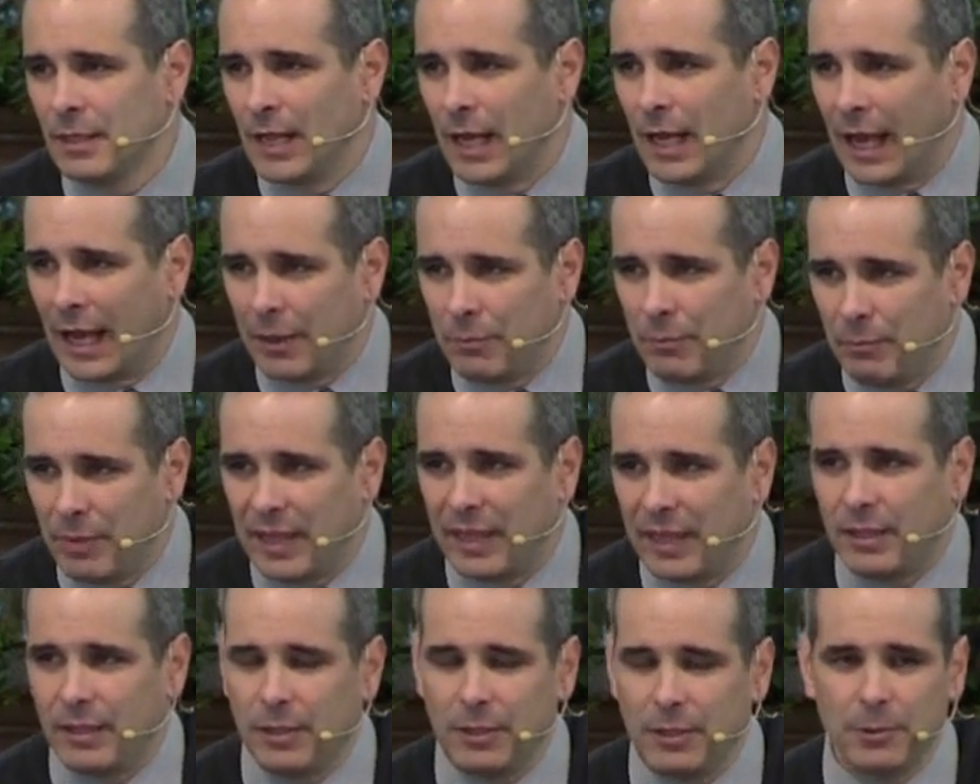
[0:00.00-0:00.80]
I
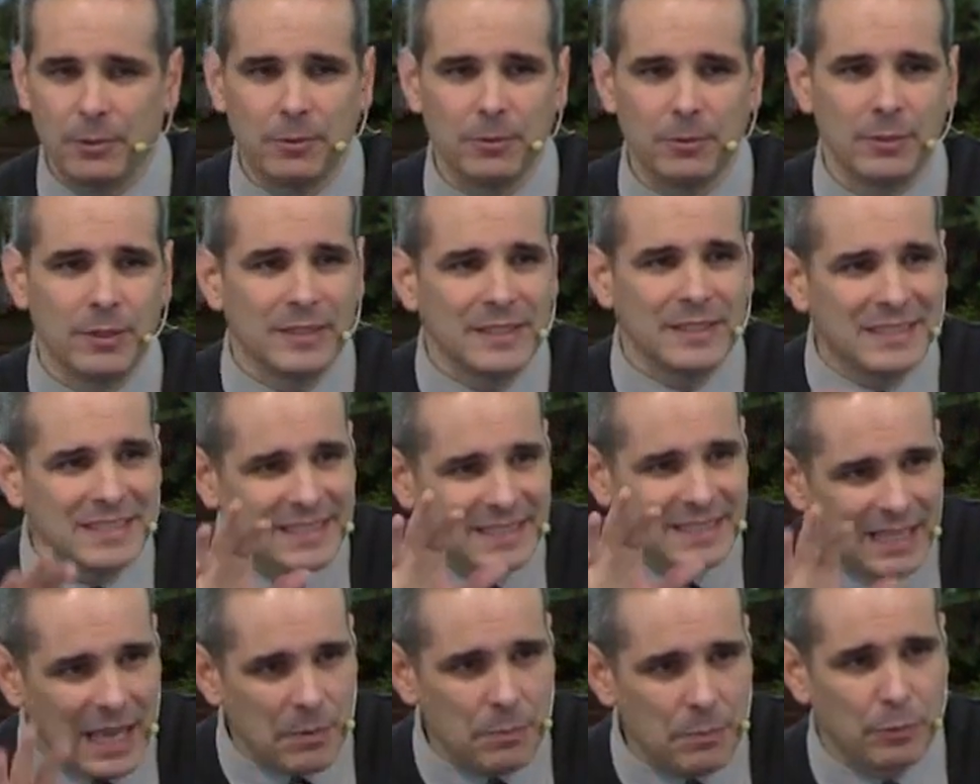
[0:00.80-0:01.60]
beg you,
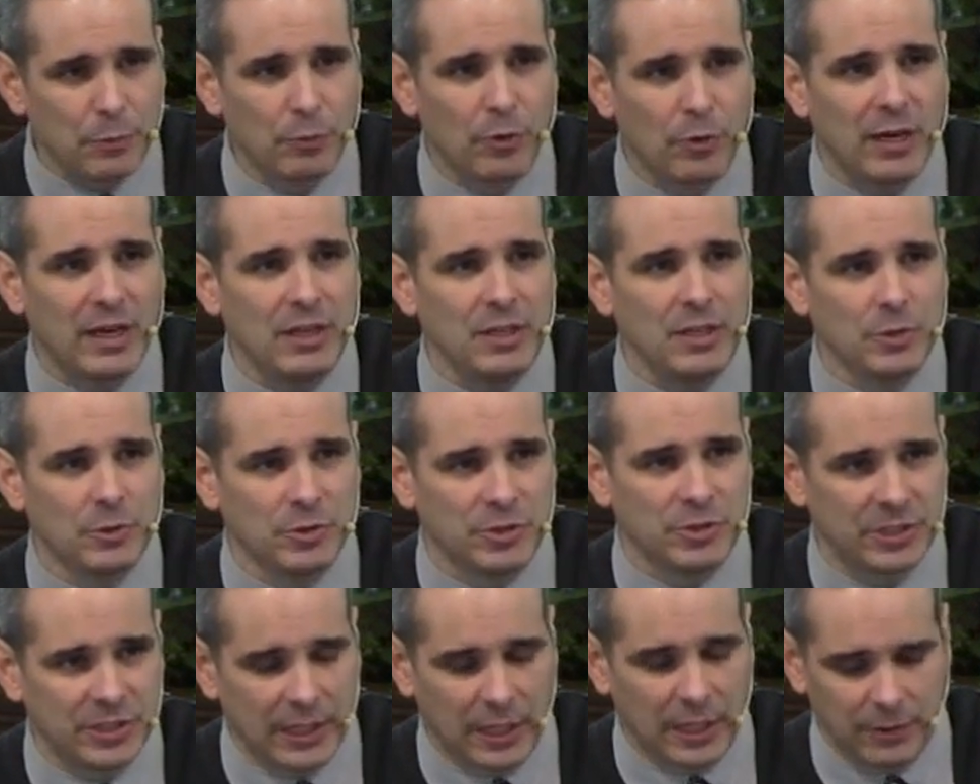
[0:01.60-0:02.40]
separate
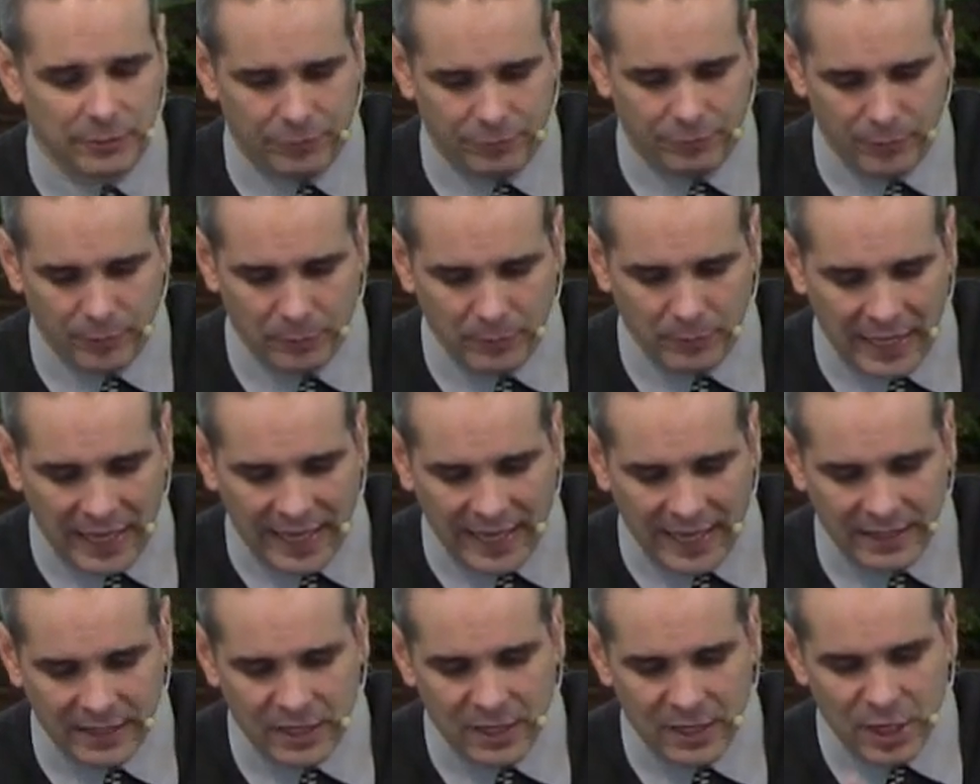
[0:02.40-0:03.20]
yourself from
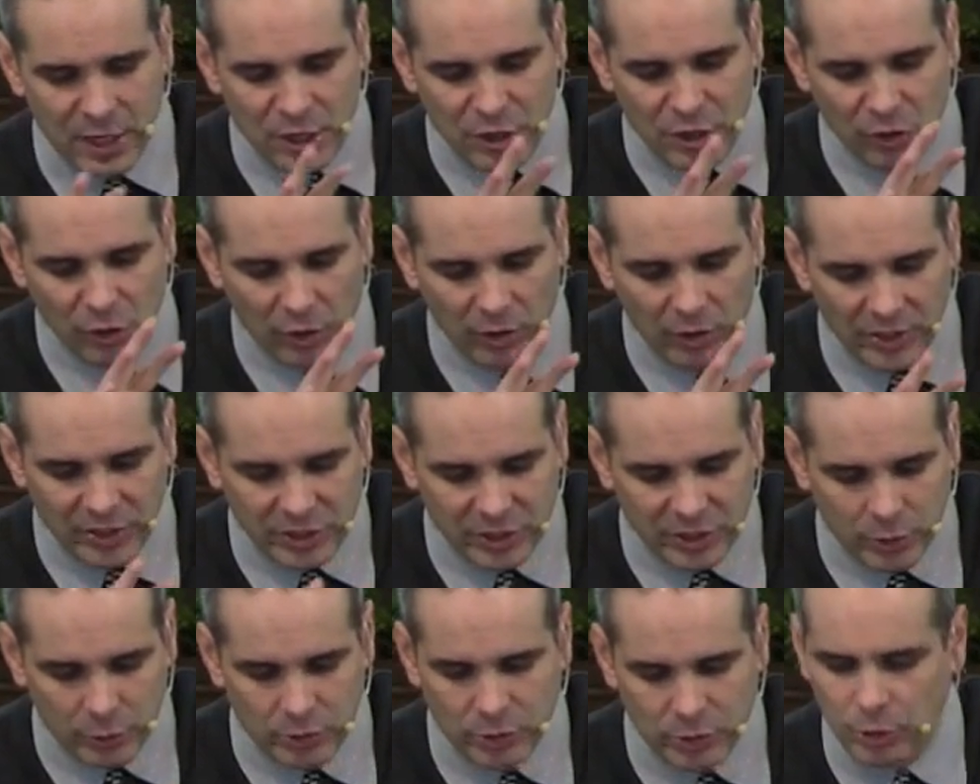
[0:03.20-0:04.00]
that. You're a
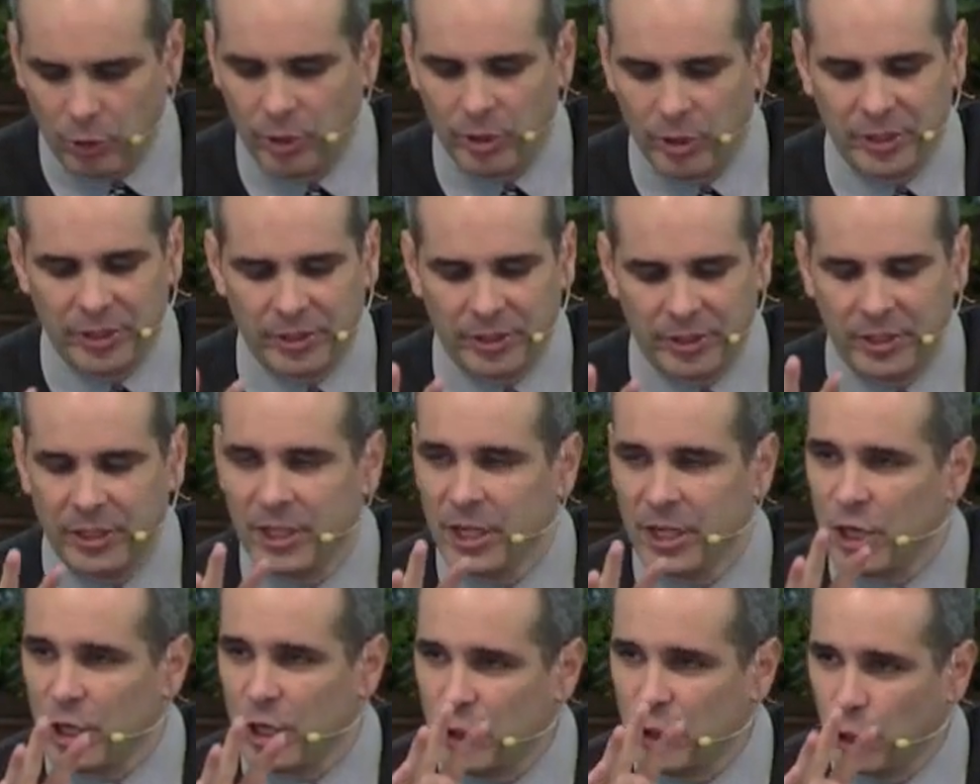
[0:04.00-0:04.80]
sojourner.
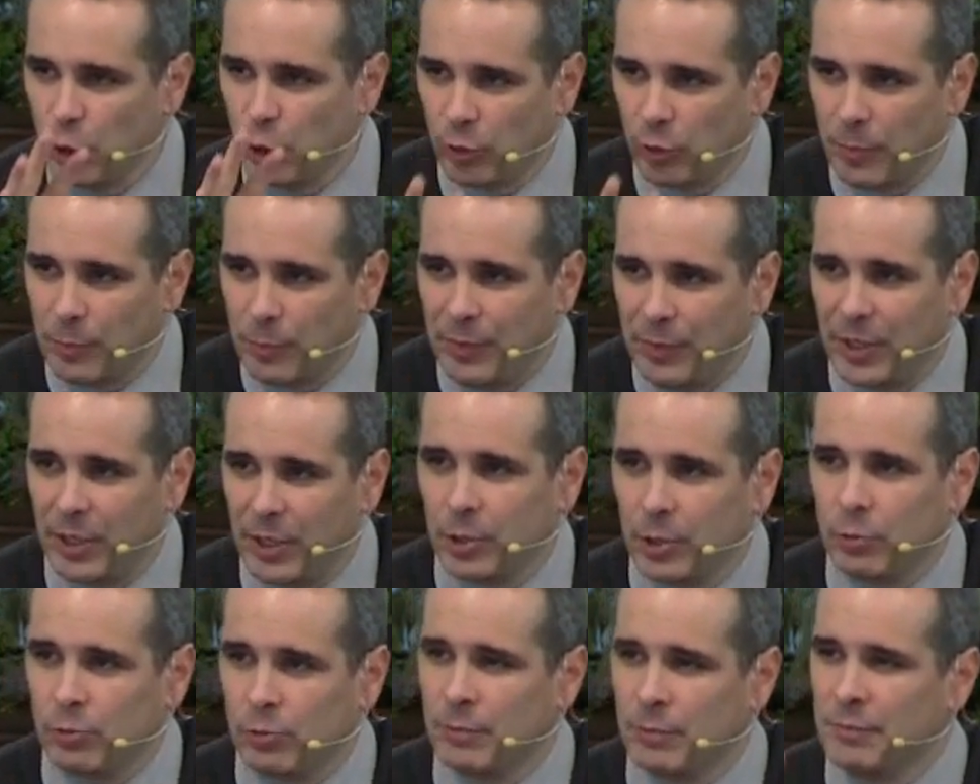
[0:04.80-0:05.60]
You're a
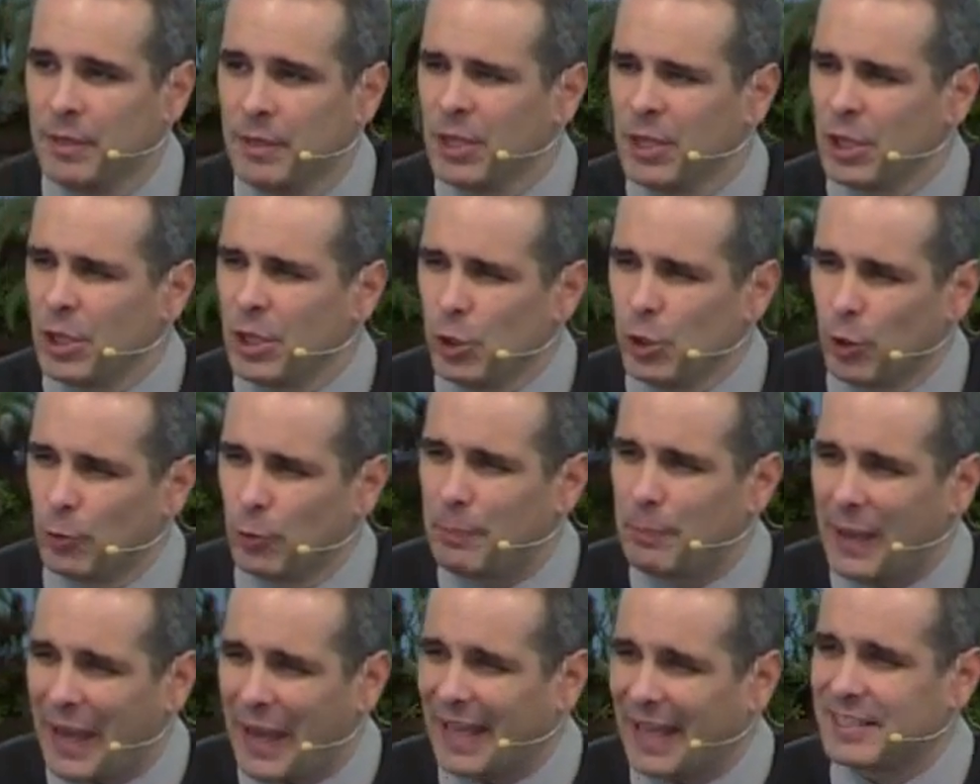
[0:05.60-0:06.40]
pilgrim. You're
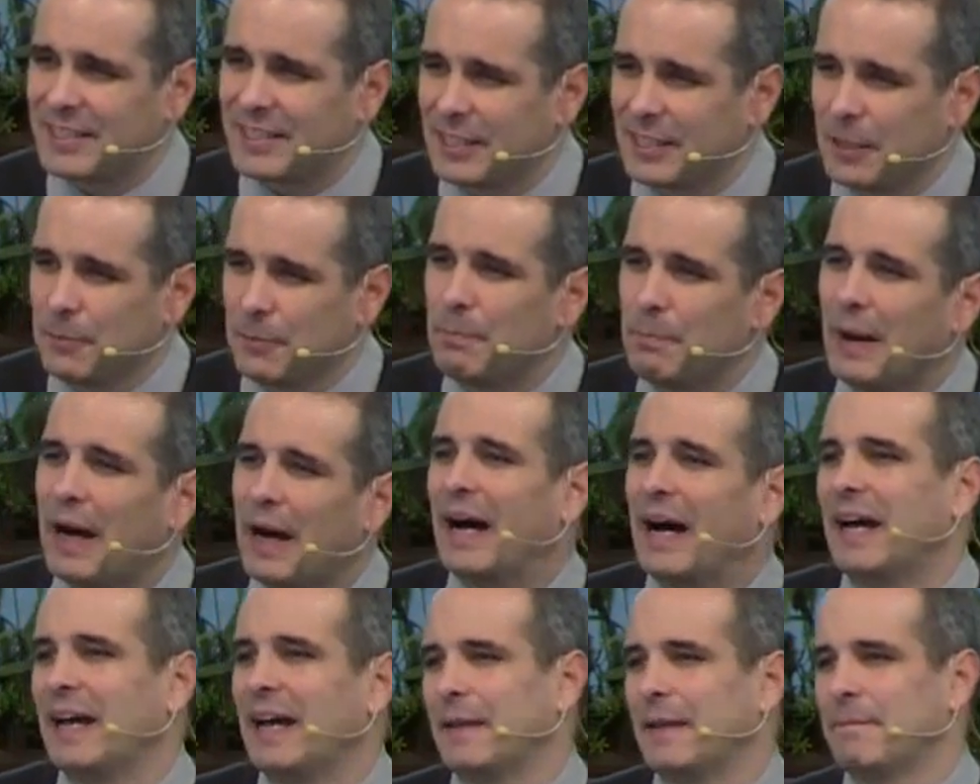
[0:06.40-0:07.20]
passing
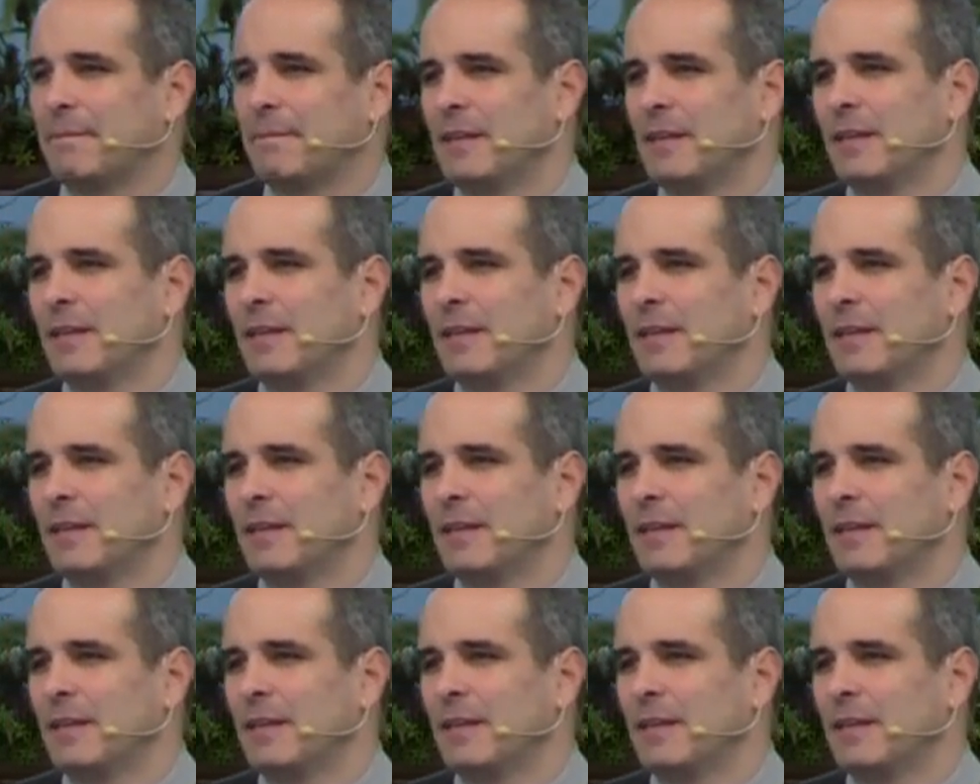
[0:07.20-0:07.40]
by.